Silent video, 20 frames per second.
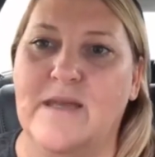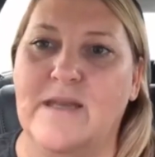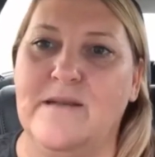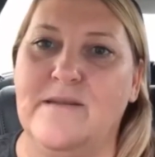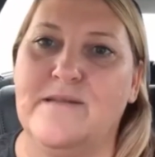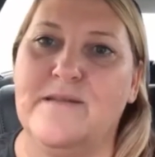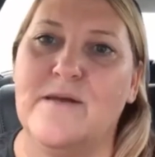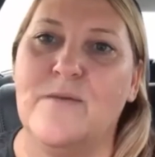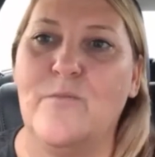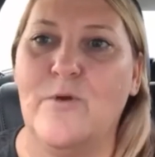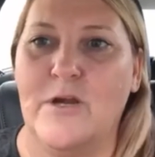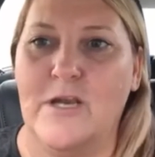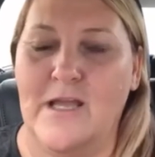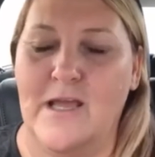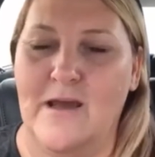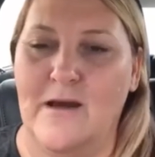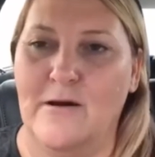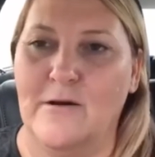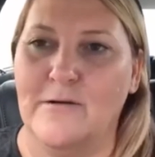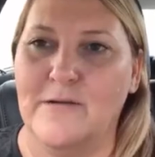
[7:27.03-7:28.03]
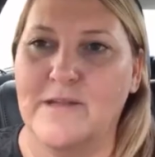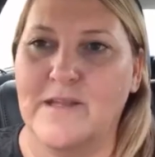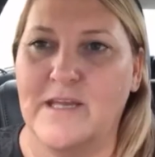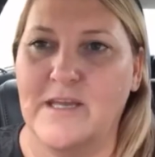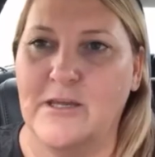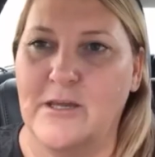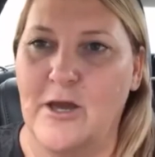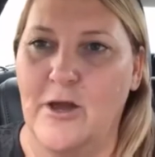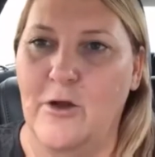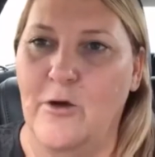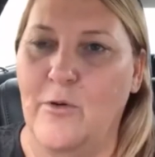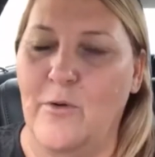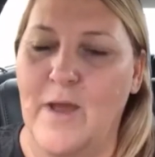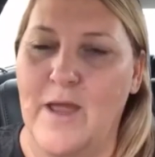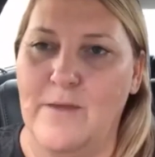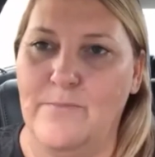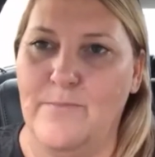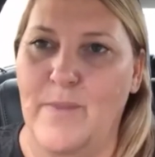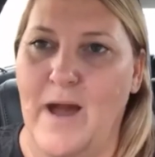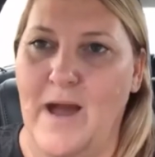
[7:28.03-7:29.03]
then someone else can go
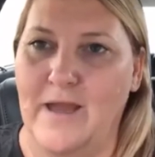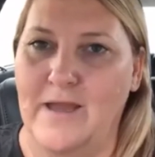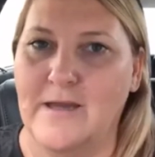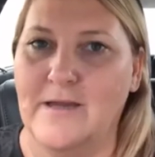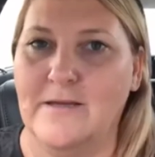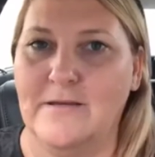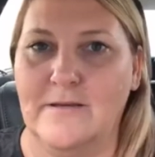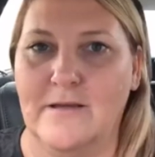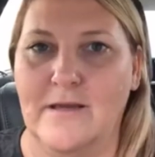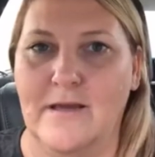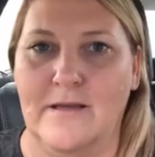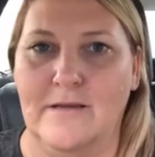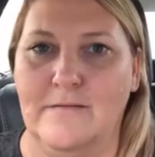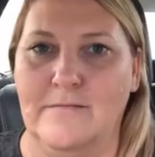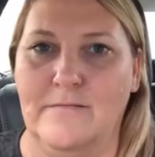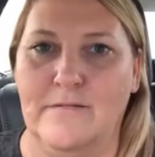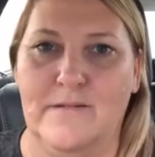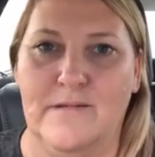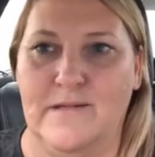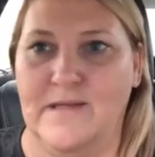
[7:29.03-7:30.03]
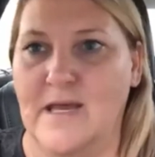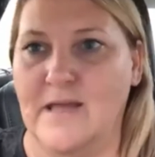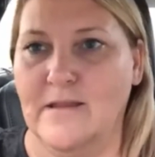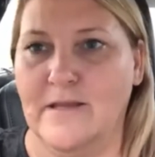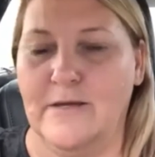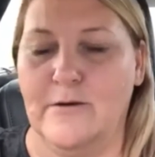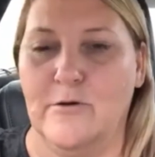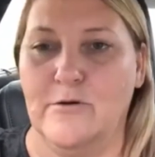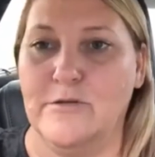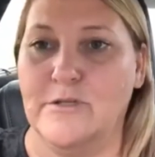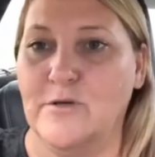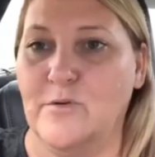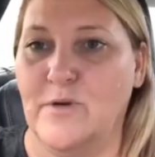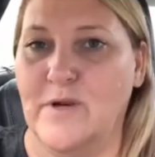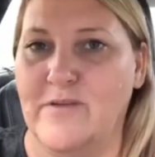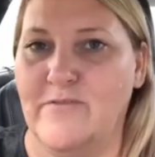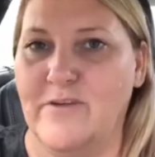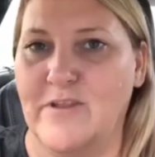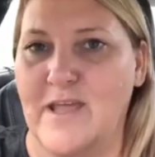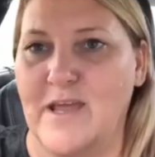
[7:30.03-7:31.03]
and buy it and sell it or do
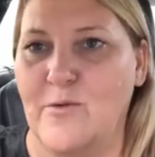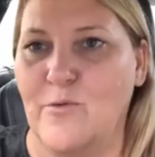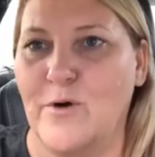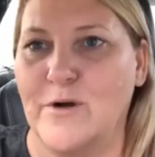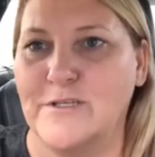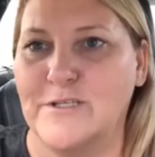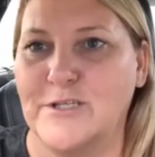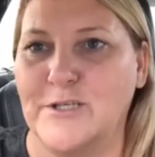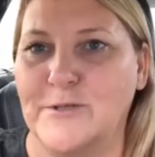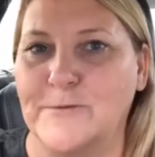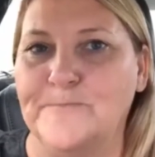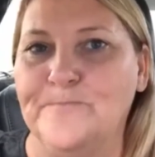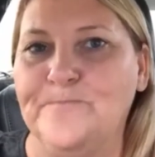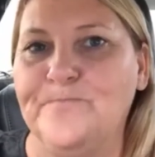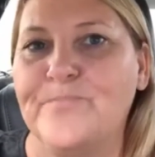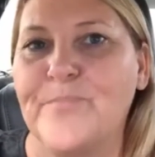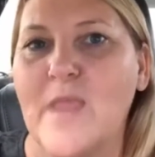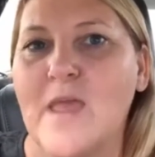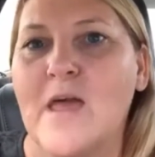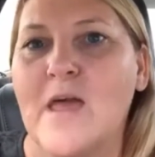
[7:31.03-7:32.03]
whatever they want to.